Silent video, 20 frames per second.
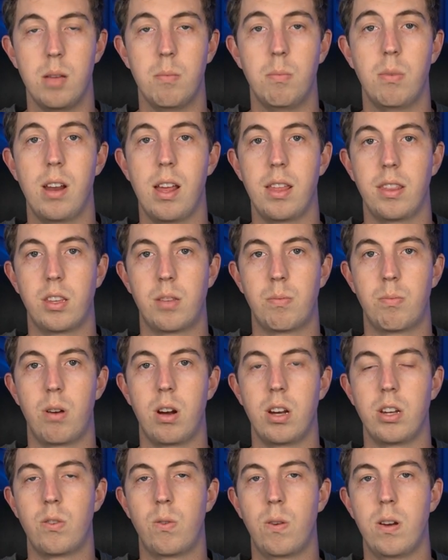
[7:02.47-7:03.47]
But at this
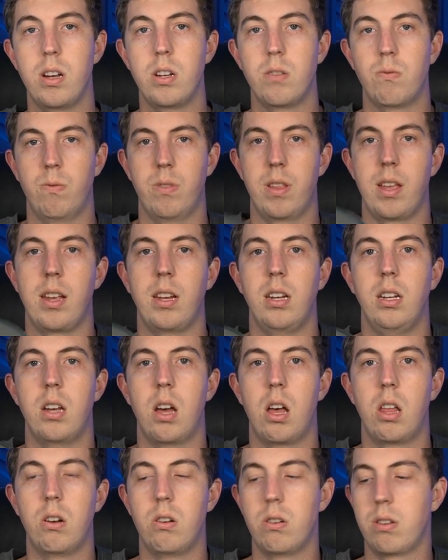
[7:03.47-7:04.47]
price range with
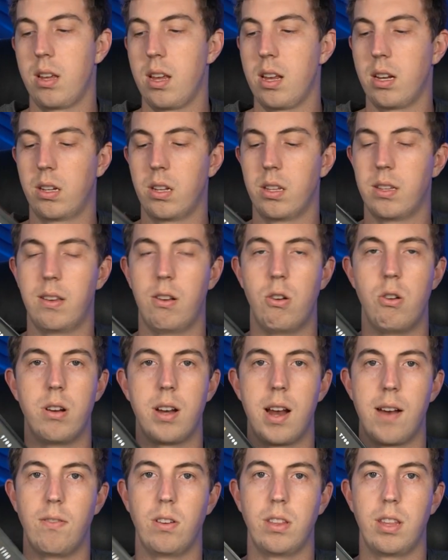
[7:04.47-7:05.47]
$80 and considering
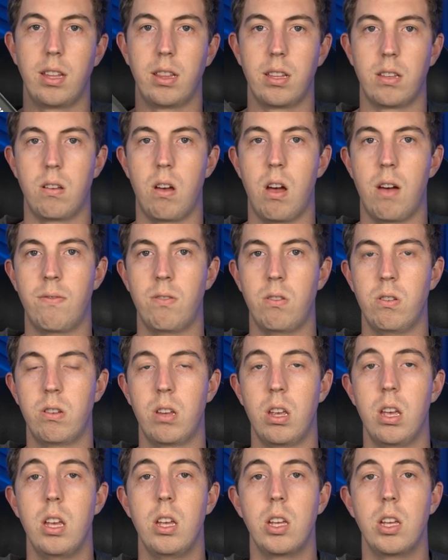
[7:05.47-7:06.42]
everything this offers,